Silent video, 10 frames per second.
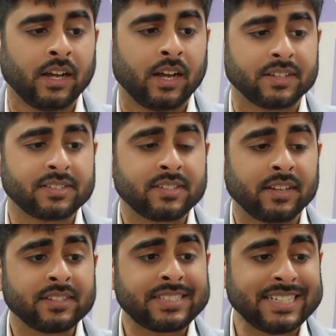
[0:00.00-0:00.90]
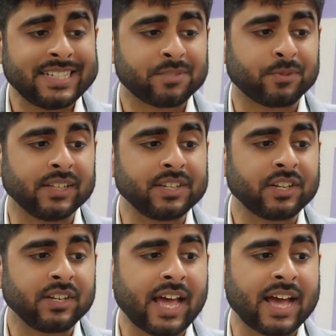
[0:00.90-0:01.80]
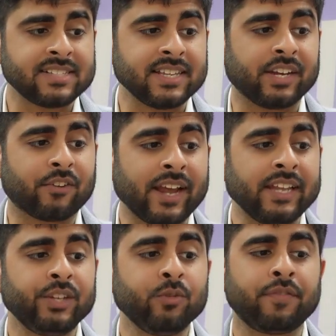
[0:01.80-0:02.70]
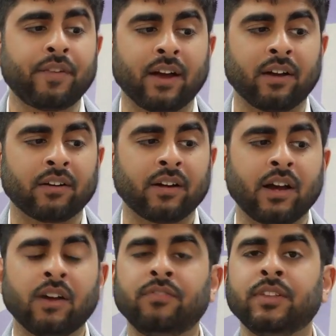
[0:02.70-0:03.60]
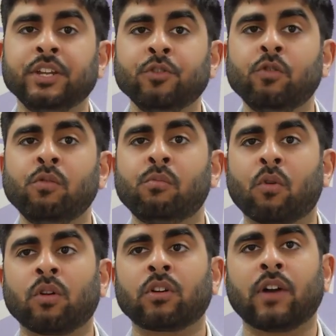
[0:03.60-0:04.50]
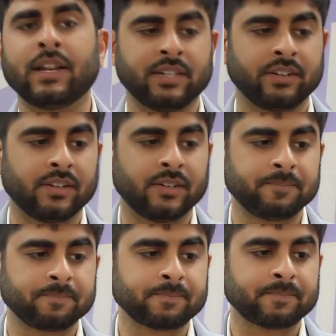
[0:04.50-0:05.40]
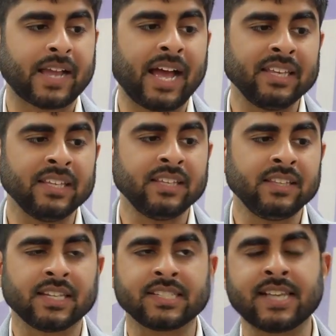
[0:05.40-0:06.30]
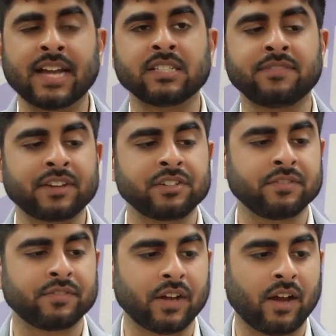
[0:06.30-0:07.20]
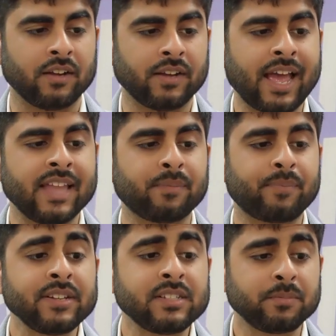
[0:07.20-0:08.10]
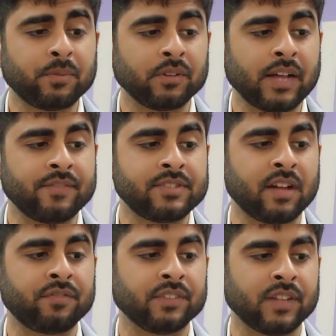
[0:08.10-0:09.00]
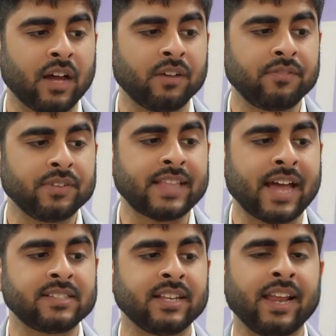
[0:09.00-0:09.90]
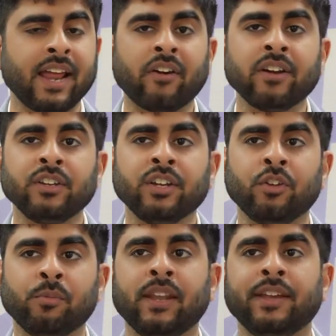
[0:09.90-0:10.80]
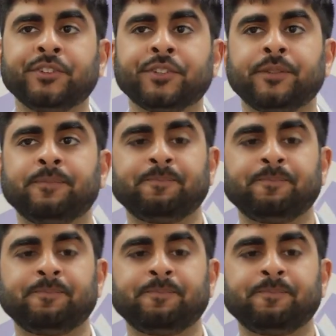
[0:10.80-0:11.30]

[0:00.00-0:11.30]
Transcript: A Souther sees religion as a great unifier of the new moral criterion, i.e., the satisfaction of God, and the principle of self love that is inherent to human nature.